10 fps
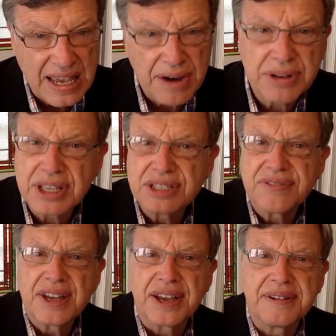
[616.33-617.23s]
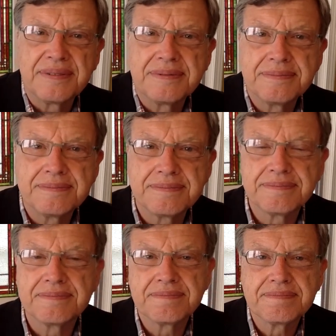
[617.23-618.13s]
Everything's fine.
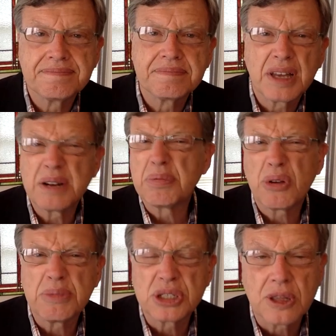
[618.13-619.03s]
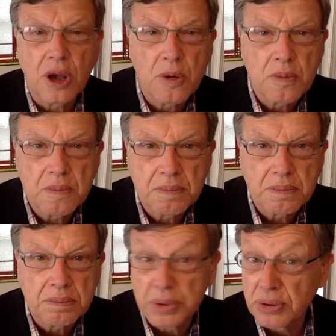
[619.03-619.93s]
Unemployment's low.
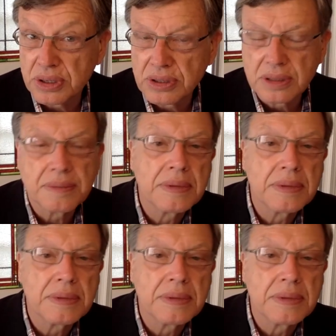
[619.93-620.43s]
Bogus.